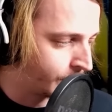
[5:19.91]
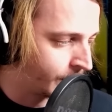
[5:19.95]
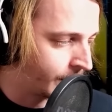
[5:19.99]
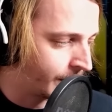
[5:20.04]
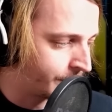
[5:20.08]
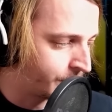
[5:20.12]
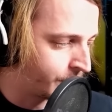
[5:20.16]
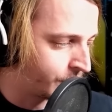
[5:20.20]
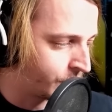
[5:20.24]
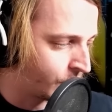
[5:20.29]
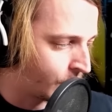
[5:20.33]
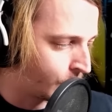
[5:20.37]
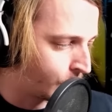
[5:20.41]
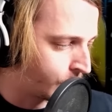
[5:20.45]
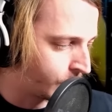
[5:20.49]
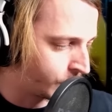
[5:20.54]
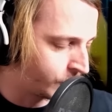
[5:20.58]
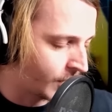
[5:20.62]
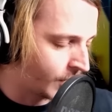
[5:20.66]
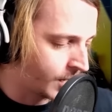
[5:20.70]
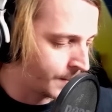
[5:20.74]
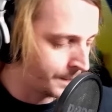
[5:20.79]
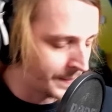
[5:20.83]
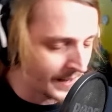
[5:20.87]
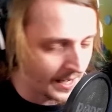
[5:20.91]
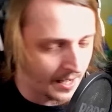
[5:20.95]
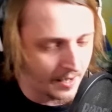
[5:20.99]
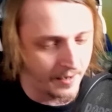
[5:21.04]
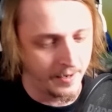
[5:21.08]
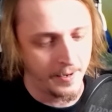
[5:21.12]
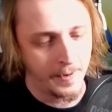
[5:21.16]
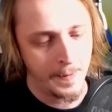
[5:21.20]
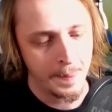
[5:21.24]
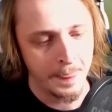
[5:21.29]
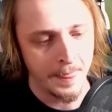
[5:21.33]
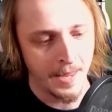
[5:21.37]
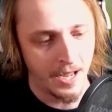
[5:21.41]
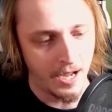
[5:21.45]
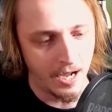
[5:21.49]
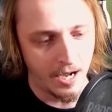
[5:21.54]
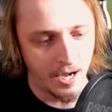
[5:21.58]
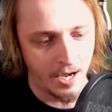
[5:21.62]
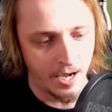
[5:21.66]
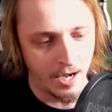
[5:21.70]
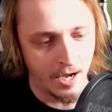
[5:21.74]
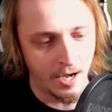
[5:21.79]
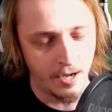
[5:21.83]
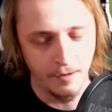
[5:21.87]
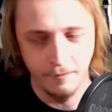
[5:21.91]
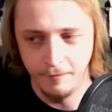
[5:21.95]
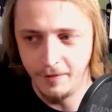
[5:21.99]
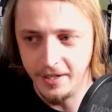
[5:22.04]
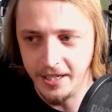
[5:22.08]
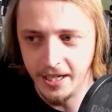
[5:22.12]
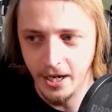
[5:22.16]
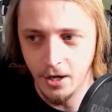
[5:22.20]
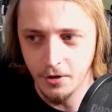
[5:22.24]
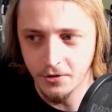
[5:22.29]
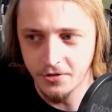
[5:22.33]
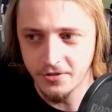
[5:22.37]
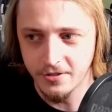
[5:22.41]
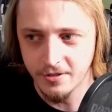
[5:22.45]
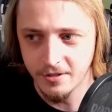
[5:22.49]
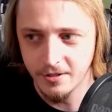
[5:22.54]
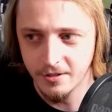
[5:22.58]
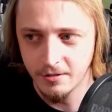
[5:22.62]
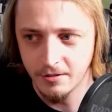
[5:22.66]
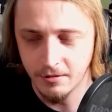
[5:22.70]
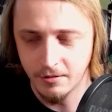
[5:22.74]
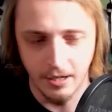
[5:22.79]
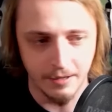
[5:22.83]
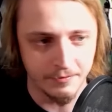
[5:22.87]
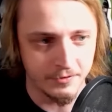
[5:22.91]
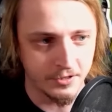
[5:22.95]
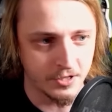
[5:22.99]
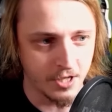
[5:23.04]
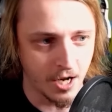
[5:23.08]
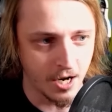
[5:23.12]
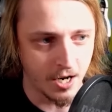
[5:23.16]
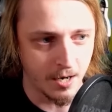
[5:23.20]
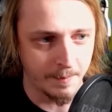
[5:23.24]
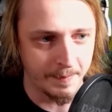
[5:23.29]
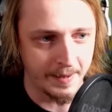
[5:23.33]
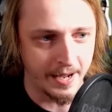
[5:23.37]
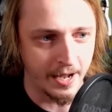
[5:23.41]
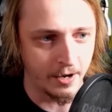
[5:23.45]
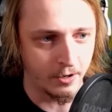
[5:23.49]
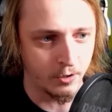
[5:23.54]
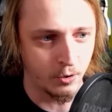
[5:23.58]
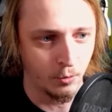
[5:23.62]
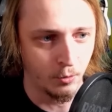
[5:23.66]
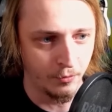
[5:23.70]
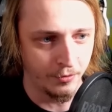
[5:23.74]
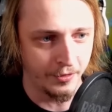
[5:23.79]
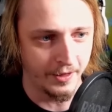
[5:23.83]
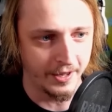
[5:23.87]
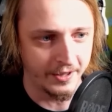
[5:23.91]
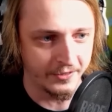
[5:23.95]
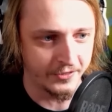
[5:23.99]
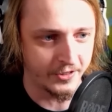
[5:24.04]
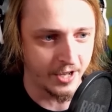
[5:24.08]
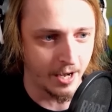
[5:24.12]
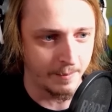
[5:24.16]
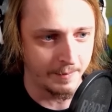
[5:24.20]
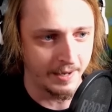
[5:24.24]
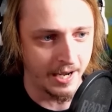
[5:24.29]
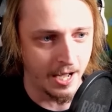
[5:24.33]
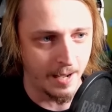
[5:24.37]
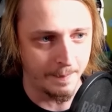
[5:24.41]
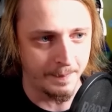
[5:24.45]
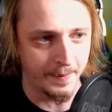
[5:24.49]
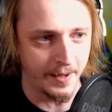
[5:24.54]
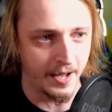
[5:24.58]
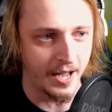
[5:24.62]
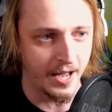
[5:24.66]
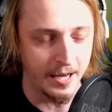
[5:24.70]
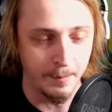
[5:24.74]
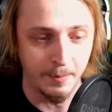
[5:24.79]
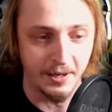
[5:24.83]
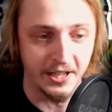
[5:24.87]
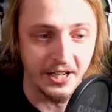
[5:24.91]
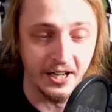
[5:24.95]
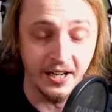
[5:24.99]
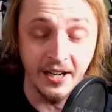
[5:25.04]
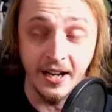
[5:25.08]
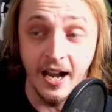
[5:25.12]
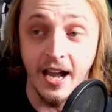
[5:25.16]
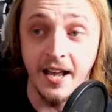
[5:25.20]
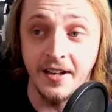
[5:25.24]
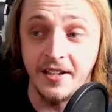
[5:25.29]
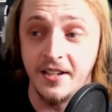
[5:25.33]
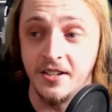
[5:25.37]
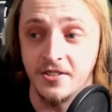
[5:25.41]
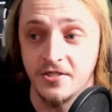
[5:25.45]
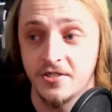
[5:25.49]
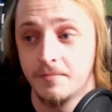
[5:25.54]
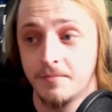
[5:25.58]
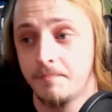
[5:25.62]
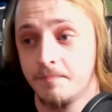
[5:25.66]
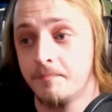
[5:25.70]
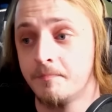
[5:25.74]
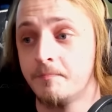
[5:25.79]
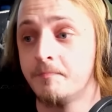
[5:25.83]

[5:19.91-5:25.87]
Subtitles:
Yeah. We're going to have to talk about videos. We're going to have to talk about cool things coming up. Anybody got any ideas?